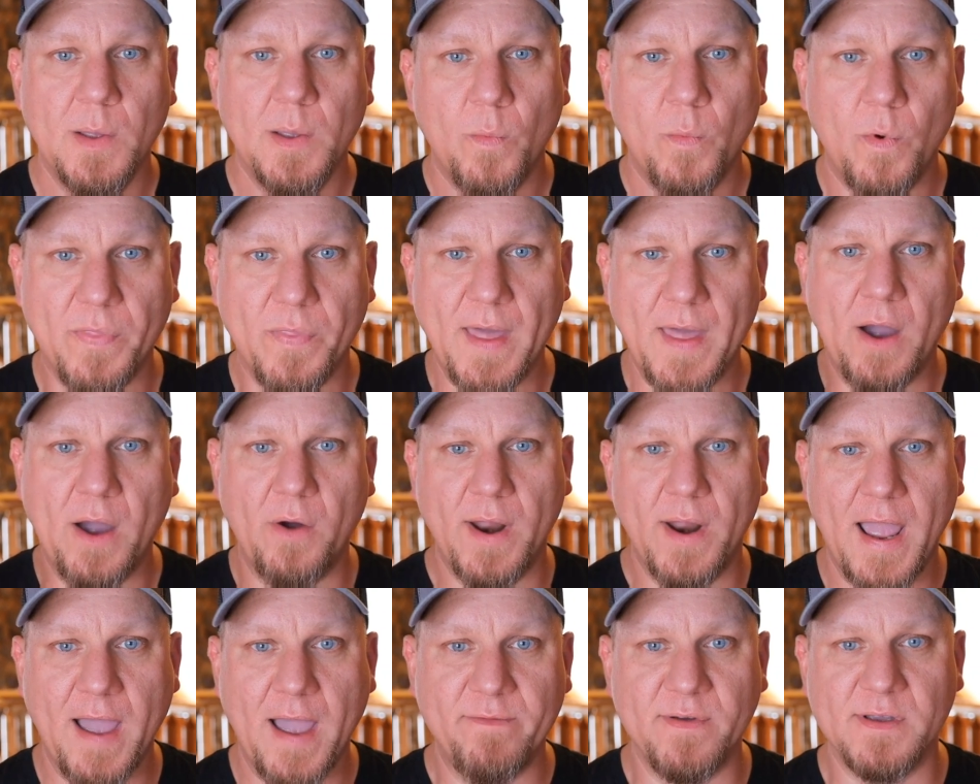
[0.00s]

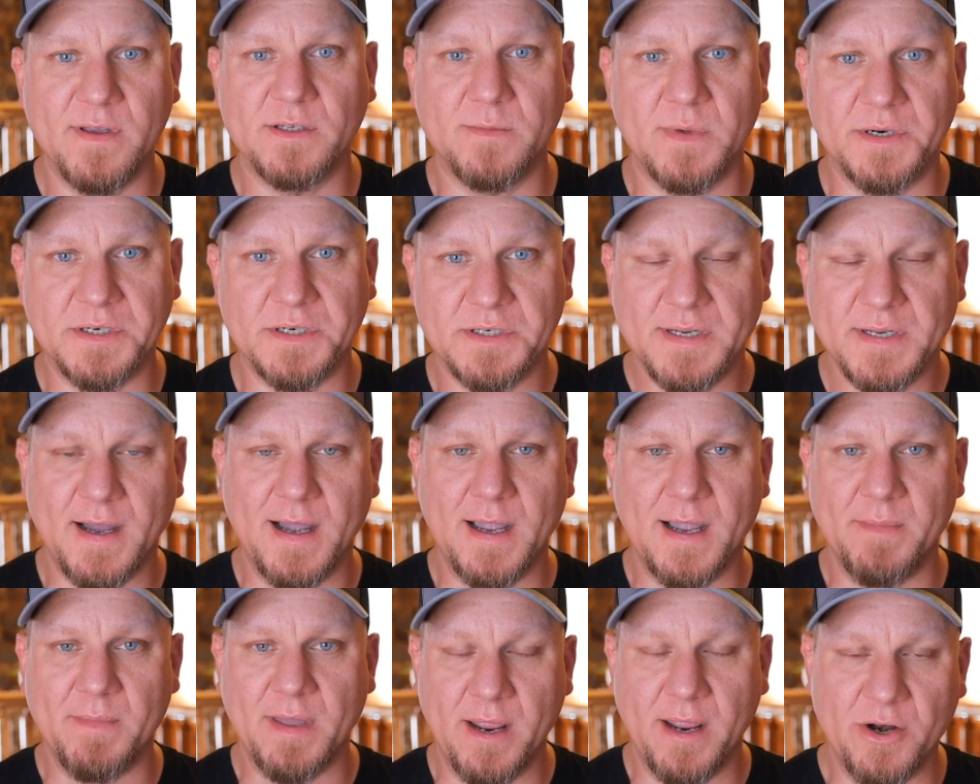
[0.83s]
without having so much
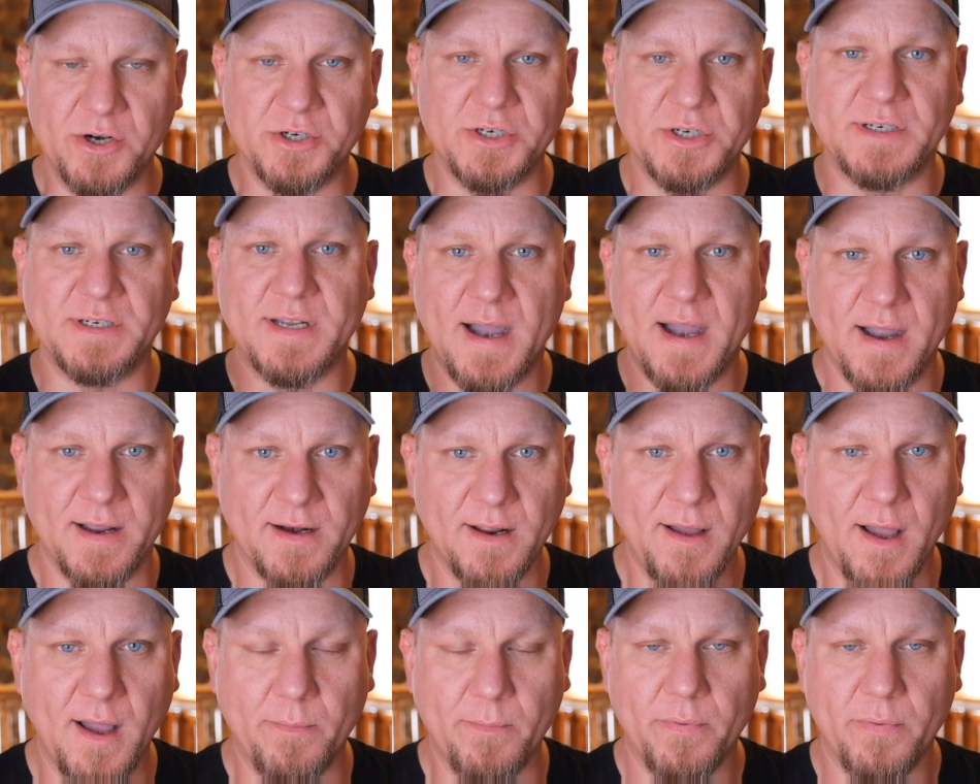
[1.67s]
time and energy tied
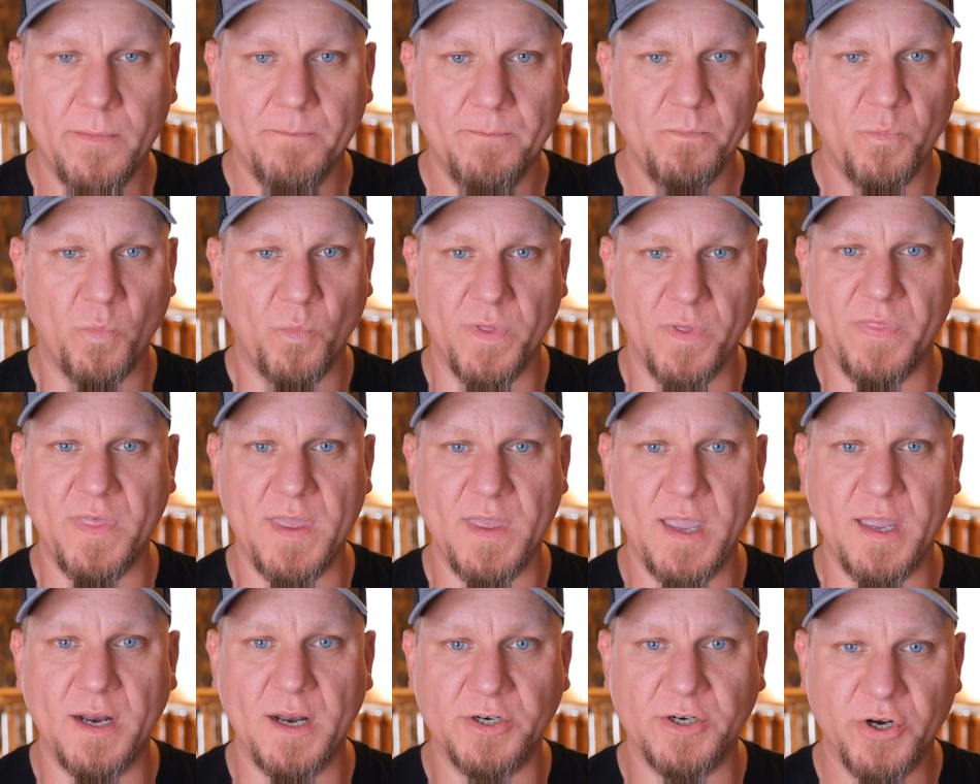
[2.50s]
up with
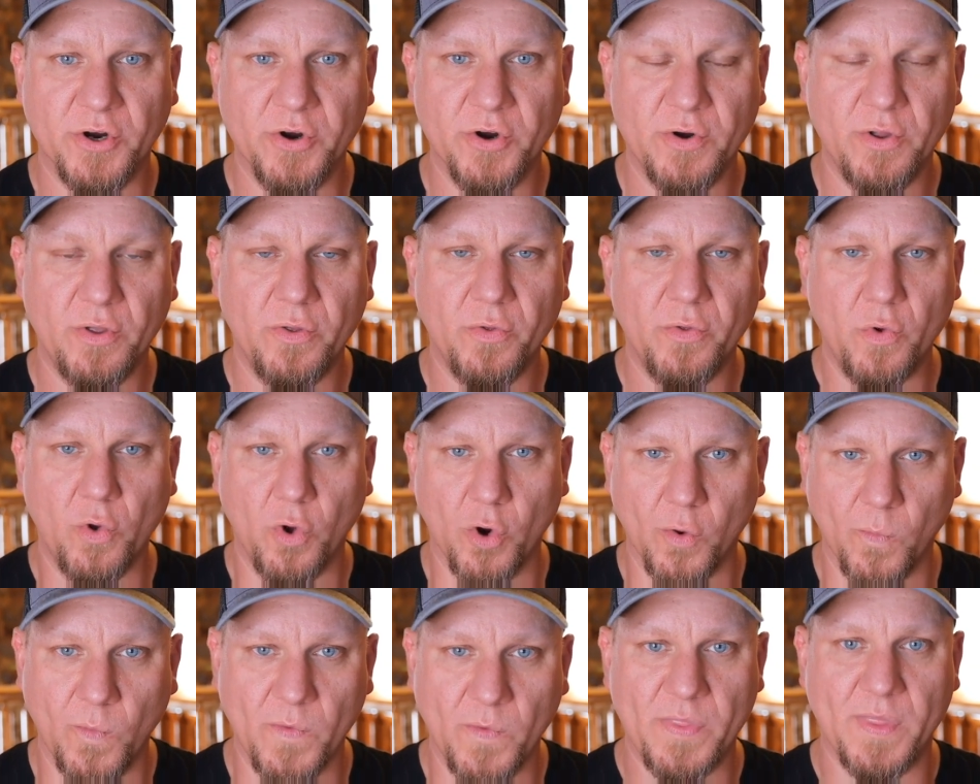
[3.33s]
the internal
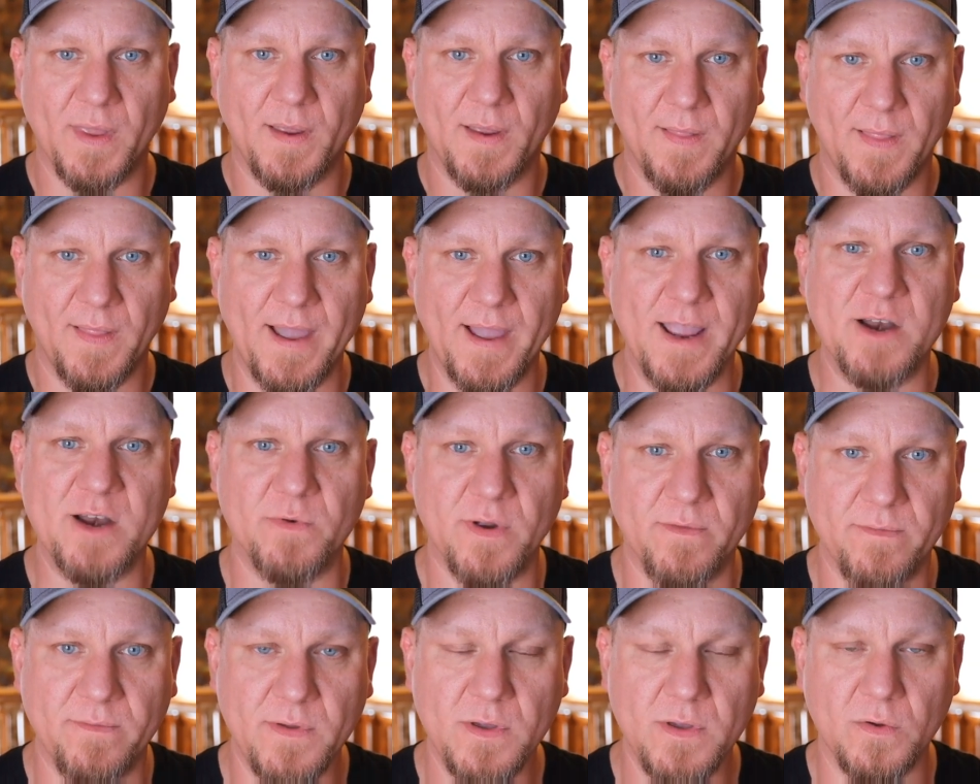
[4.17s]
or with the client
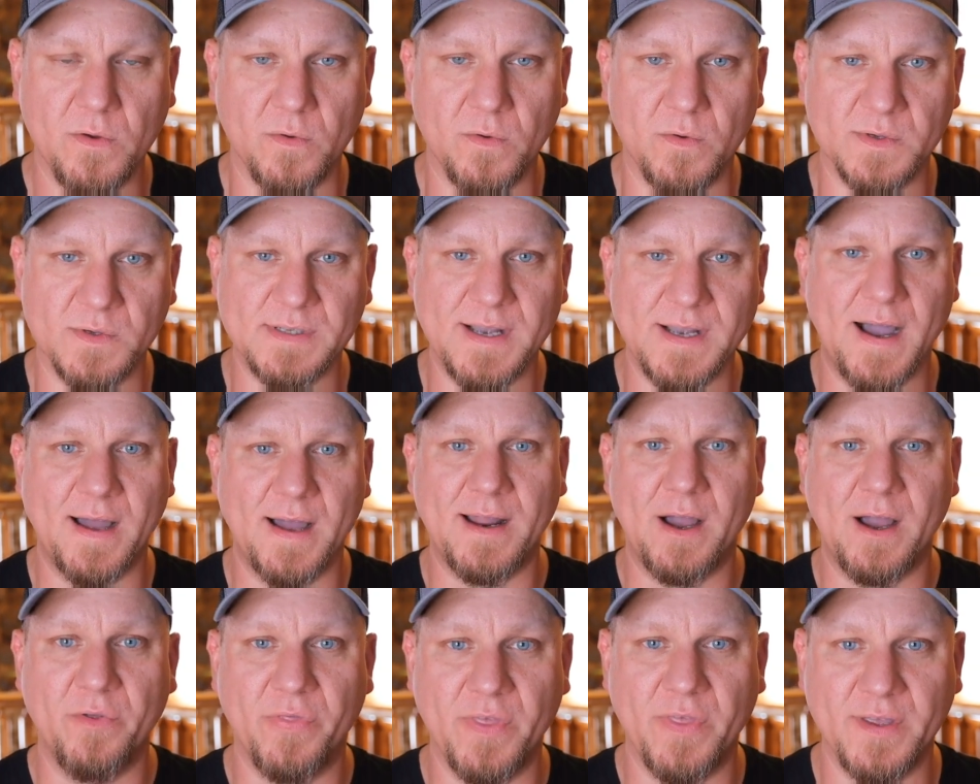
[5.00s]
reviews on
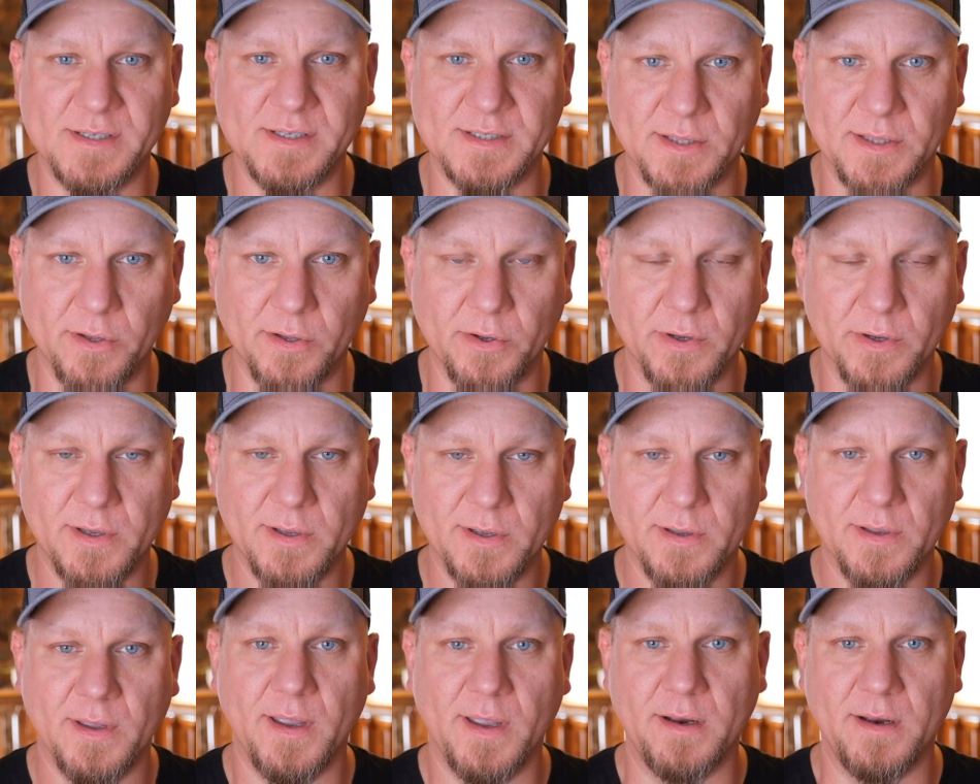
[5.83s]
how things
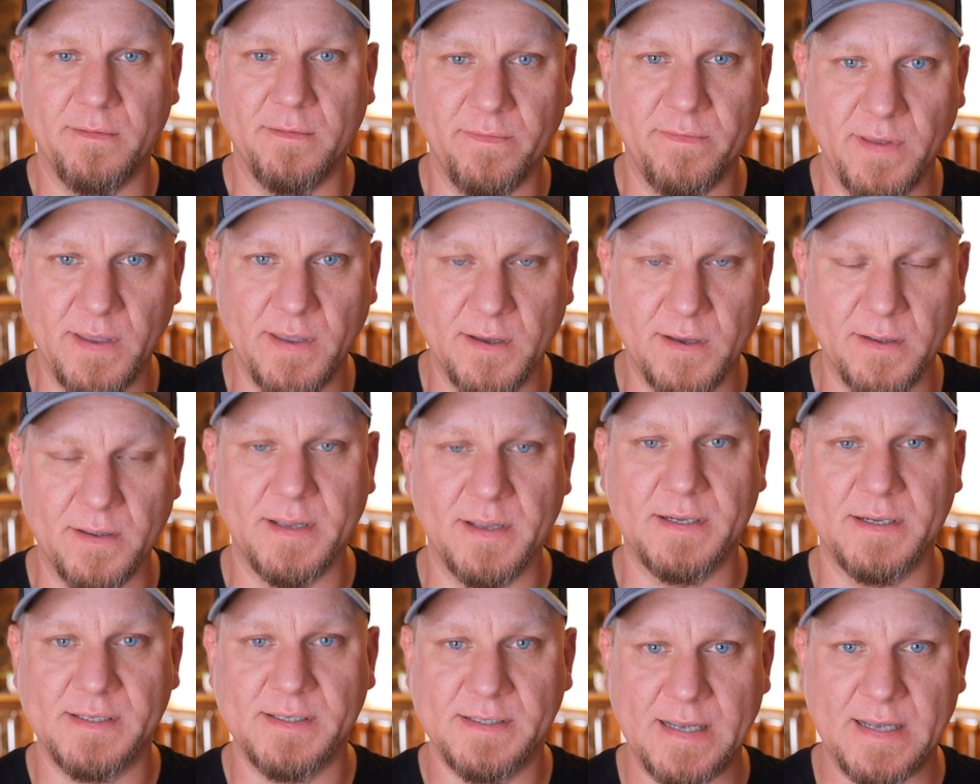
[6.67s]
look and feel
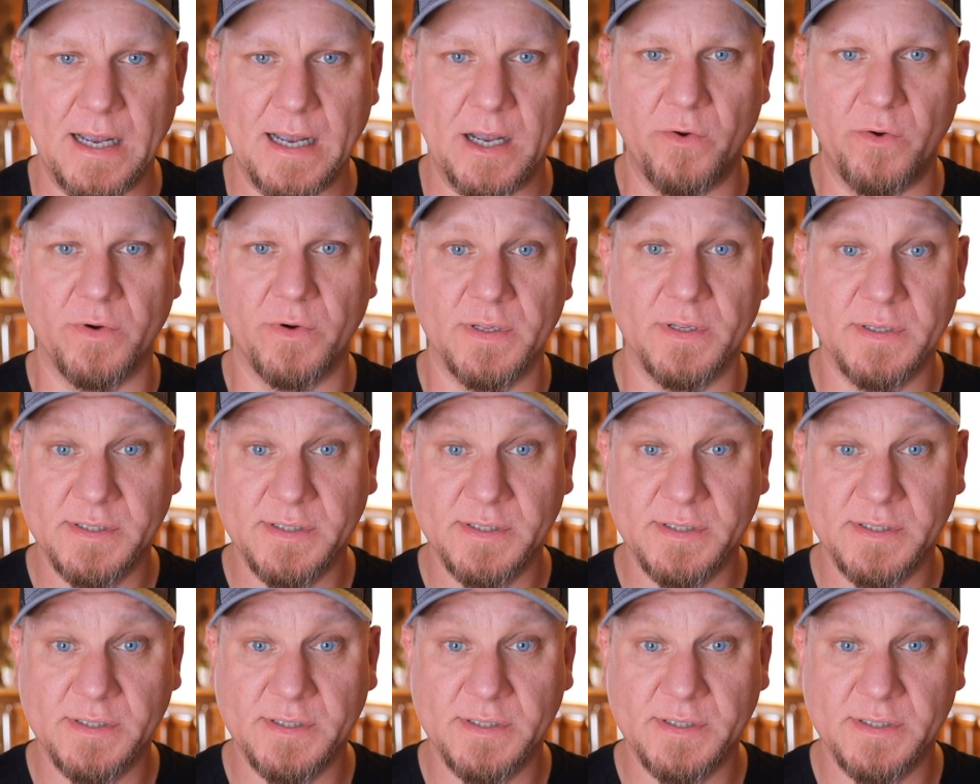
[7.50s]
and sound.